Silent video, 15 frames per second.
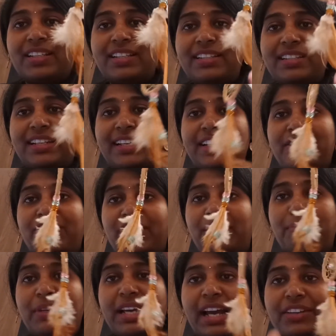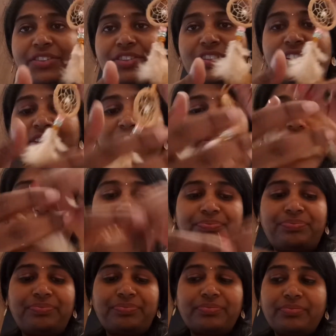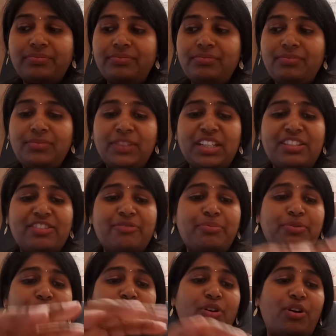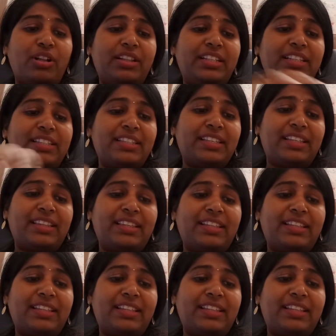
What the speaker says: It's like a dream catcher. So I put all these in